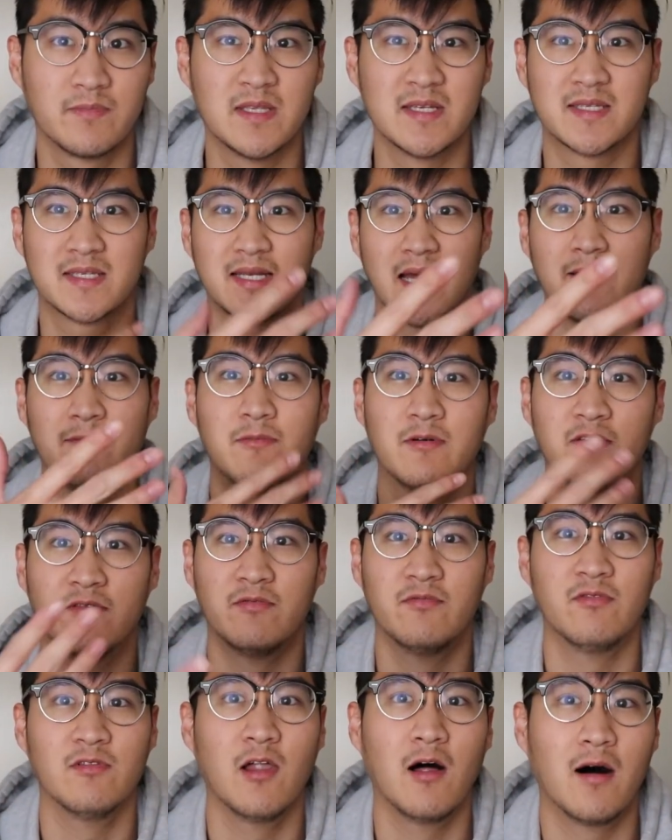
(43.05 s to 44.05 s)
this type of
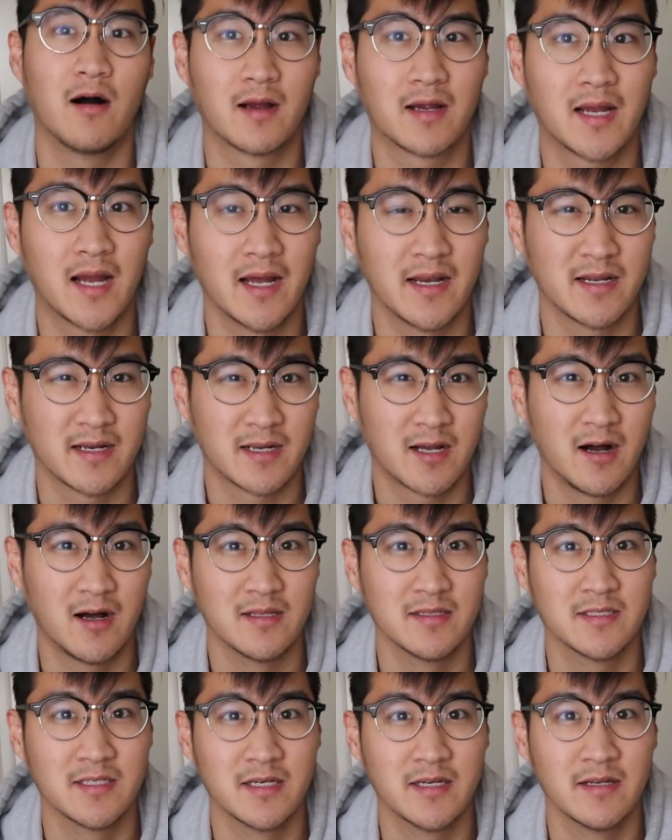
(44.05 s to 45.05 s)
vlog kind of
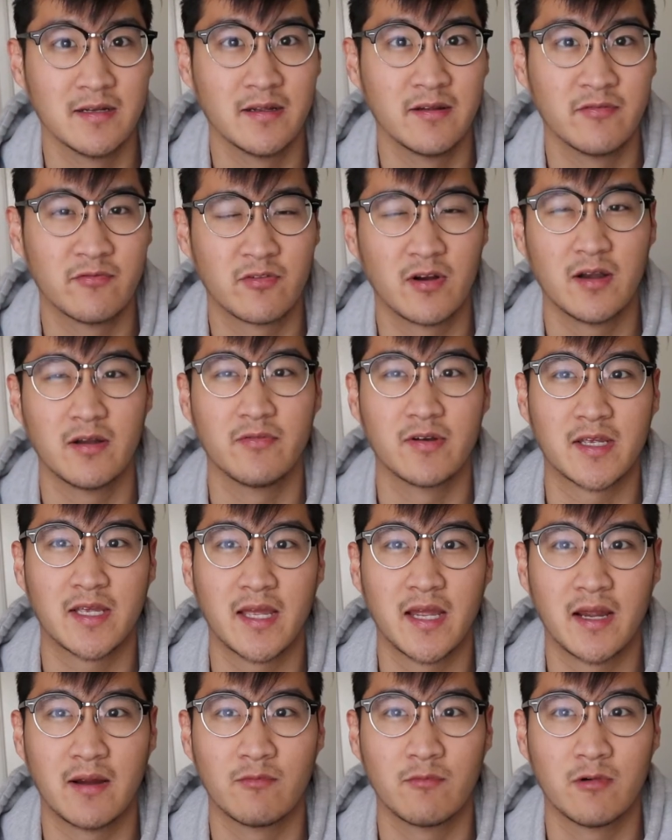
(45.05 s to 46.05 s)
content in front of a
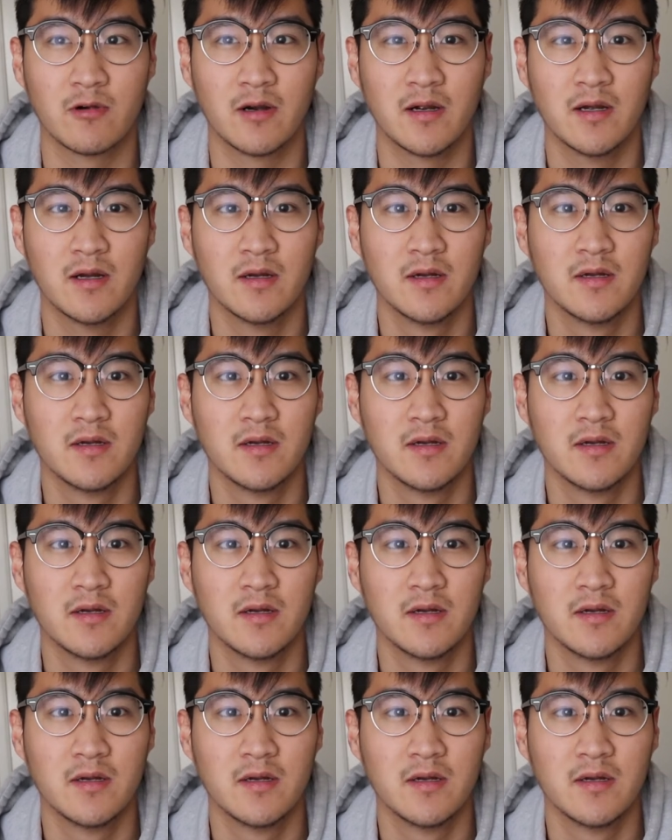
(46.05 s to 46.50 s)
camera.